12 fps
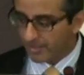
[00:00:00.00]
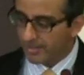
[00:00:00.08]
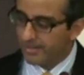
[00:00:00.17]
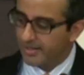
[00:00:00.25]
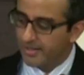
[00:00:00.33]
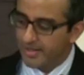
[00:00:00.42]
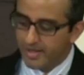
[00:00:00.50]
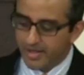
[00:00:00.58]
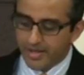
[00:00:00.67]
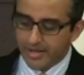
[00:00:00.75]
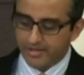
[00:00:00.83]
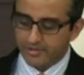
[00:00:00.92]
Uh,
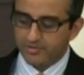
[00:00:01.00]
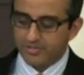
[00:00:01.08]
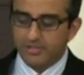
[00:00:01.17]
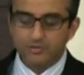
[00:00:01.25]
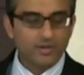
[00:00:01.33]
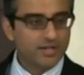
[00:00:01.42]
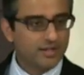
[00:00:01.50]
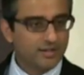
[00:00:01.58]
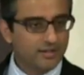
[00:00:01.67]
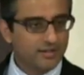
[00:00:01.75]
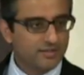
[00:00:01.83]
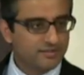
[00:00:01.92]
and he goes, that's
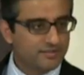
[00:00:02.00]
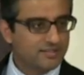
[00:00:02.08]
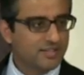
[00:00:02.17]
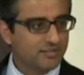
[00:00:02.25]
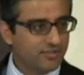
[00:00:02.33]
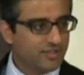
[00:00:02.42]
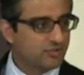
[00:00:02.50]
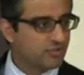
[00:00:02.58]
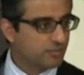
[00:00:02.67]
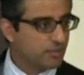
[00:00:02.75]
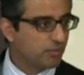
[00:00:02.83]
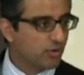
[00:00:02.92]
why uh, the significance
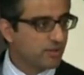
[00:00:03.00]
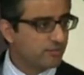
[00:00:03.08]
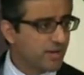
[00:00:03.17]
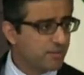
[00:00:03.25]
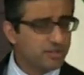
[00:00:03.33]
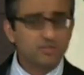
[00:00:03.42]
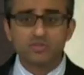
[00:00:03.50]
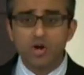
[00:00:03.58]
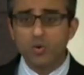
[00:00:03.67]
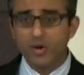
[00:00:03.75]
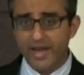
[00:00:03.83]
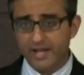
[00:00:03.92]
should be borne in mind, because
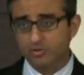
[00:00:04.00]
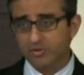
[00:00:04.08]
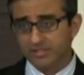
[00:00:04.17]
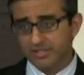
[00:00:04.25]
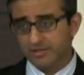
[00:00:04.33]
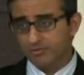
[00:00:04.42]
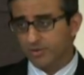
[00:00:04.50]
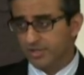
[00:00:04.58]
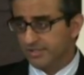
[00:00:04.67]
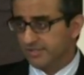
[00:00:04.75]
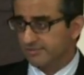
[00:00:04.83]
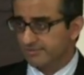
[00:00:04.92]
no one actually then
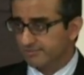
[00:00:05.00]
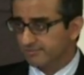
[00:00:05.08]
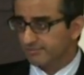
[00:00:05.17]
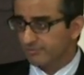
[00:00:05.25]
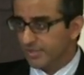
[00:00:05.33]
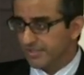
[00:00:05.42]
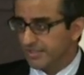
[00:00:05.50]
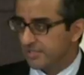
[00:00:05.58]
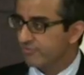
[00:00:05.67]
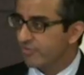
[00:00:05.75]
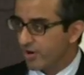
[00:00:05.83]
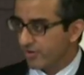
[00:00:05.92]
worked went
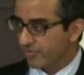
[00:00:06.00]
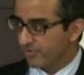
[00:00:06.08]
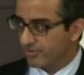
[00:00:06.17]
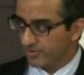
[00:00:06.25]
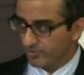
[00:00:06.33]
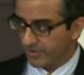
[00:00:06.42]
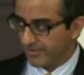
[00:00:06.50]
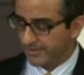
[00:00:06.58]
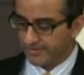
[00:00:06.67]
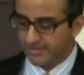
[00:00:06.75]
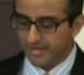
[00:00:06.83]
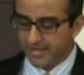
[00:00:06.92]
any farther with
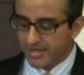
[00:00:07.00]
it.